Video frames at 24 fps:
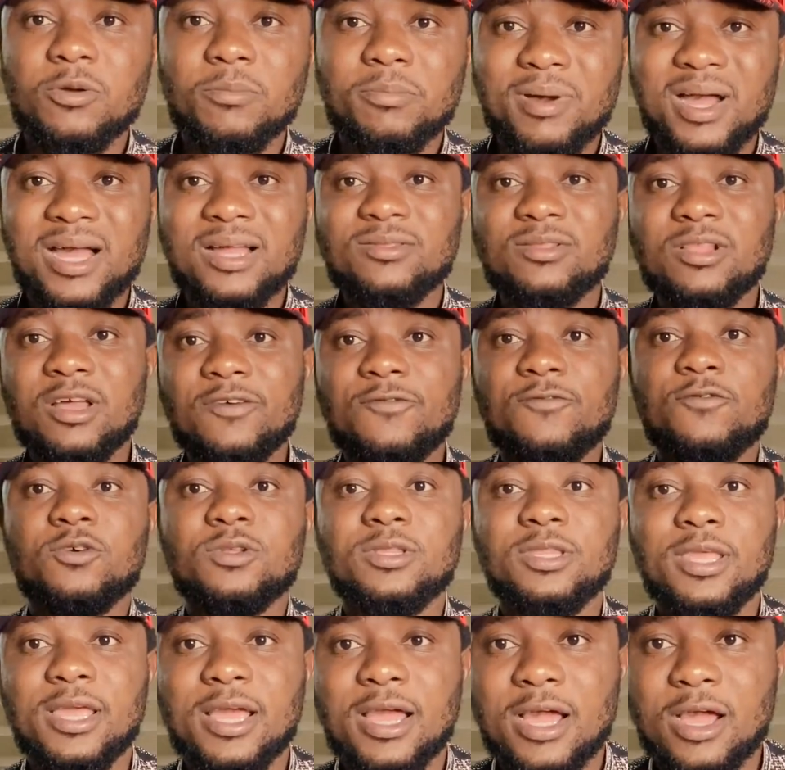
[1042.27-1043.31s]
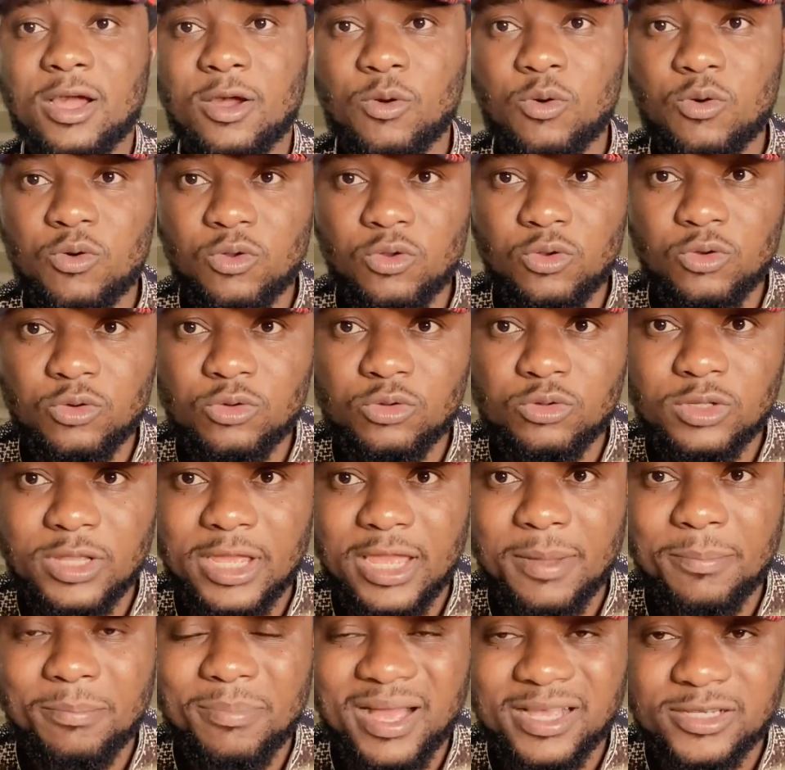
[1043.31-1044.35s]
bow down for their own
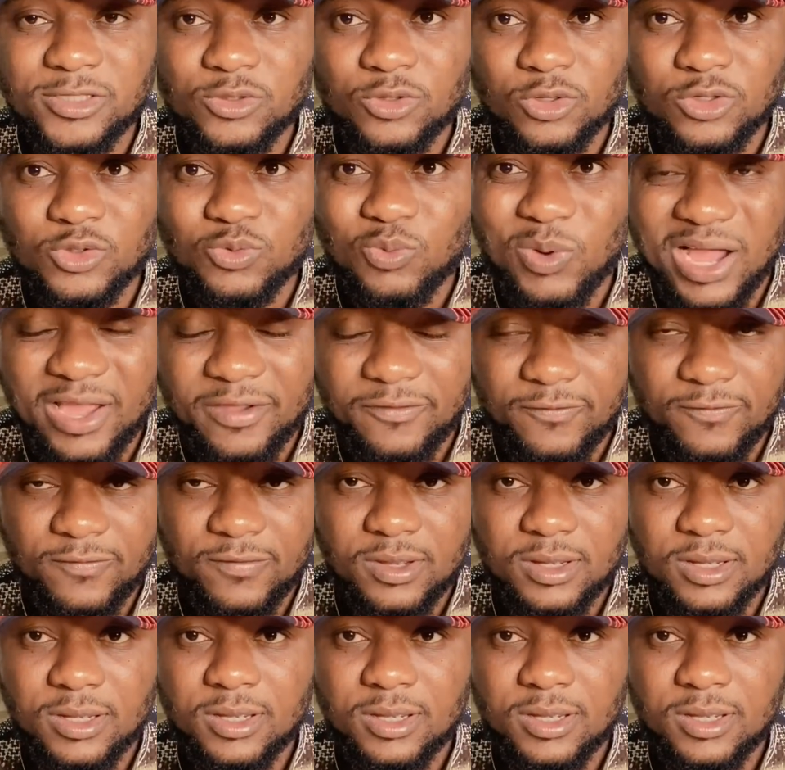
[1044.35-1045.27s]
pastor's wife,